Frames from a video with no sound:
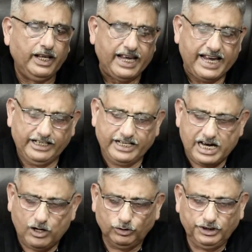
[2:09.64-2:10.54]
And
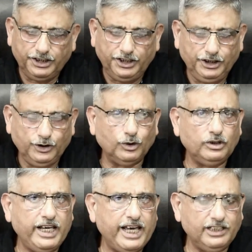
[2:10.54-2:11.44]
now the DO
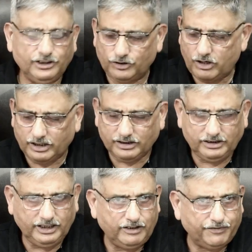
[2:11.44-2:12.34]
there is not
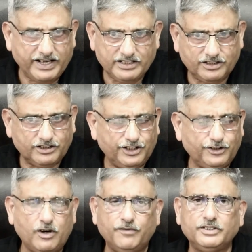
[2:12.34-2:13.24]
the Defence
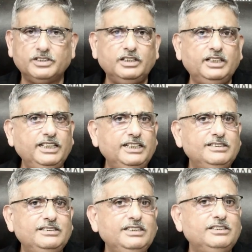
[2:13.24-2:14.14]
Estate Officer, he
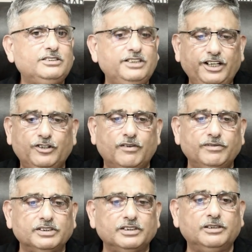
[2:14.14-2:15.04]
is the State
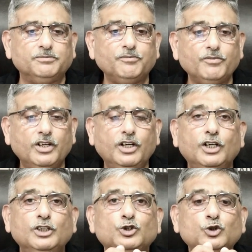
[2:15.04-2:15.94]
Officer.
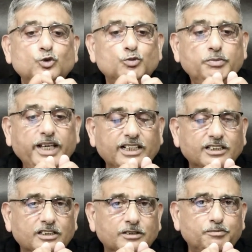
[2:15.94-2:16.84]
So to make
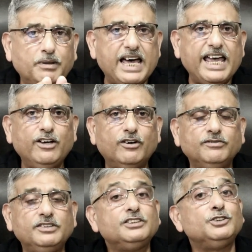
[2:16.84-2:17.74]
a reply
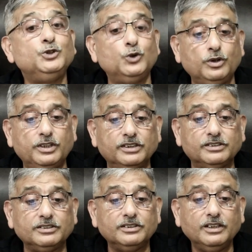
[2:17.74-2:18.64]
of this notice,
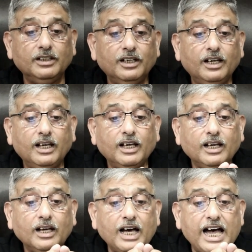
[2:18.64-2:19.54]

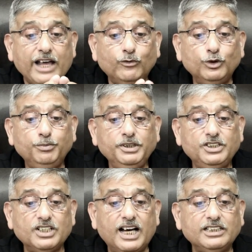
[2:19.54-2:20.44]
I would be
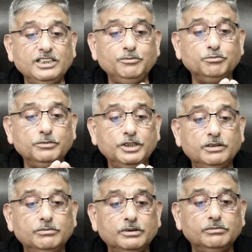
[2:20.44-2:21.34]
charging
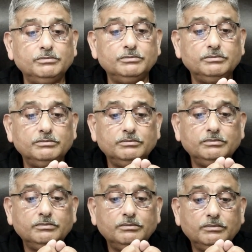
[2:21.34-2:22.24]
minimum
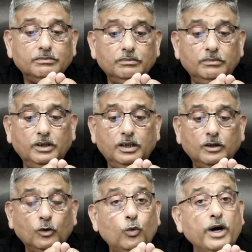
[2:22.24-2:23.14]

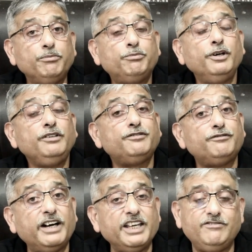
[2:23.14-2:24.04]

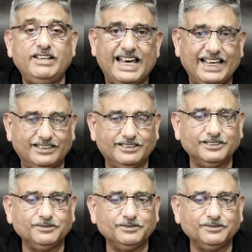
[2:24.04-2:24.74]
1.5 lakhs.